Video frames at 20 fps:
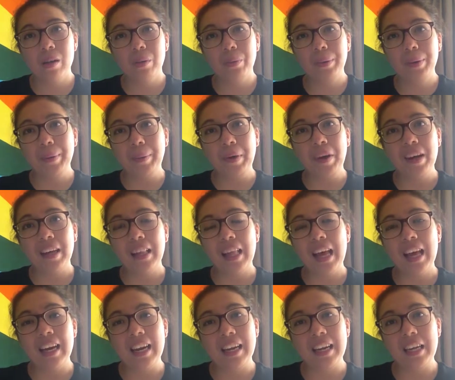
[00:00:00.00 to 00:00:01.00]
we weren't
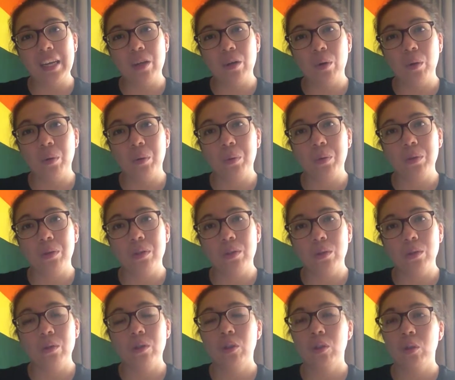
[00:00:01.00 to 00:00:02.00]
allowed any cords
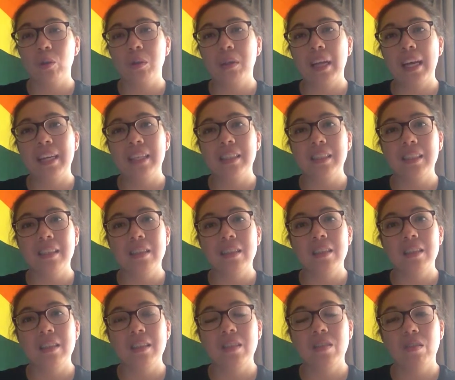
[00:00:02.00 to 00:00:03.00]
or
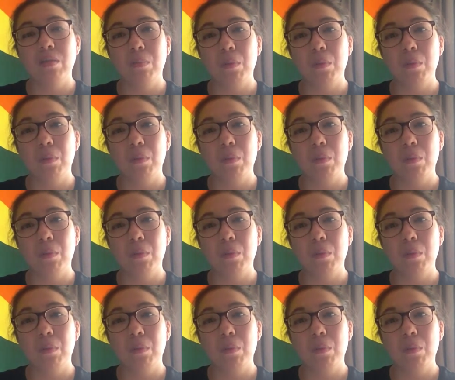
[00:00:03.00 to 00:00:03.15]
shoelaces,